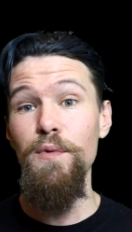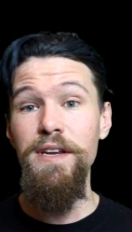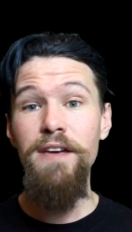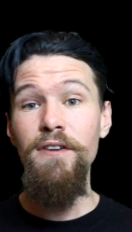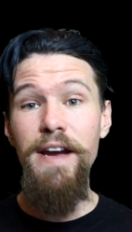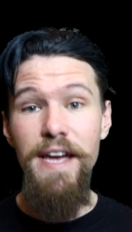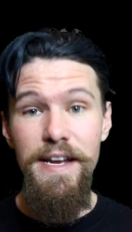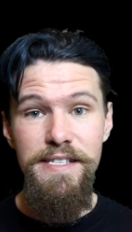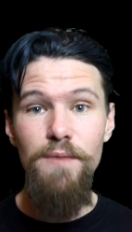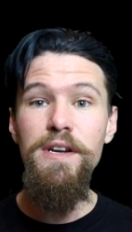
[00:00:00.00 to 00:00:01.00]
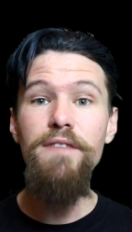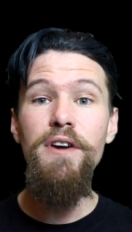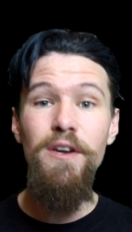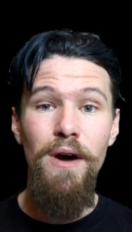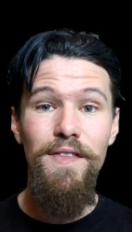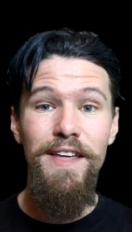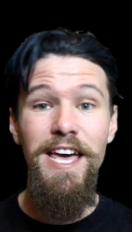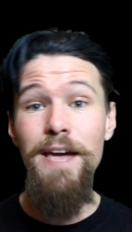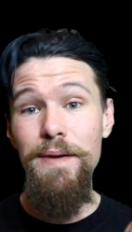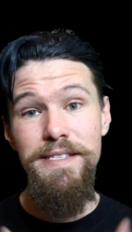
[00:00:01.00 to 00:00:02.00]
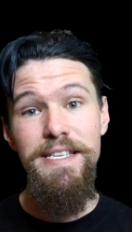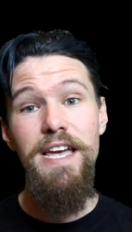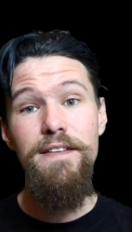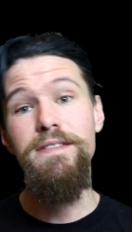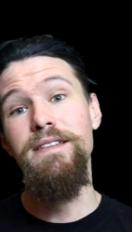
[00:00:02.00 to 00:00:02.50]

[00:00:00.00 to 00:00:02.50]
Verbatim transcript: Whenever I I exit, whenever I go out the game, it saves.